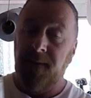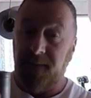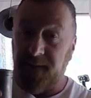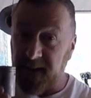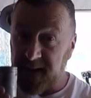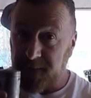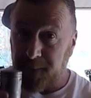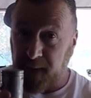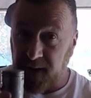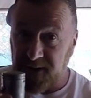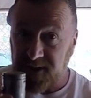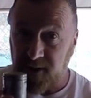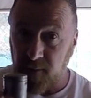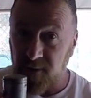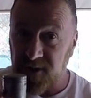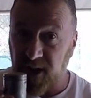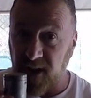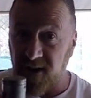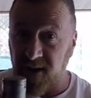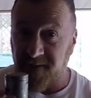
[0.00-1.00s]
This piston
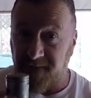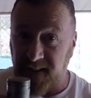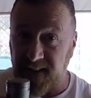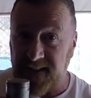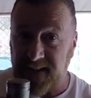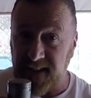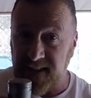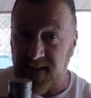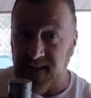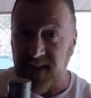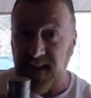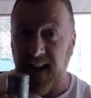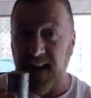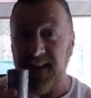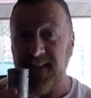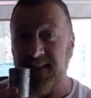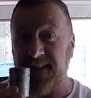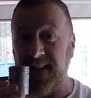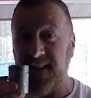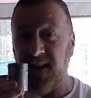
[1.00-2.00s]
was fitted
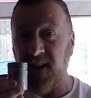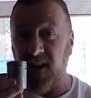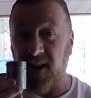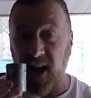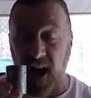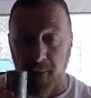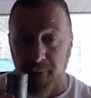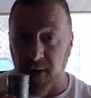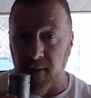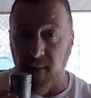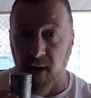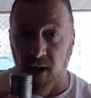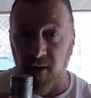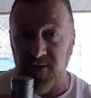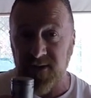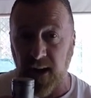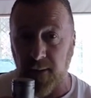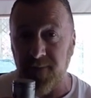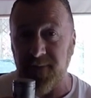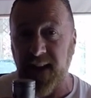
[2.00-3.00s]
and did a couple of
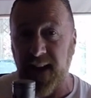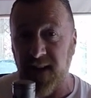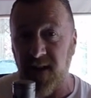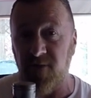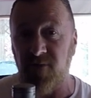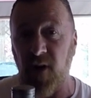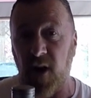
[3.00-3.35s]
miles up and down the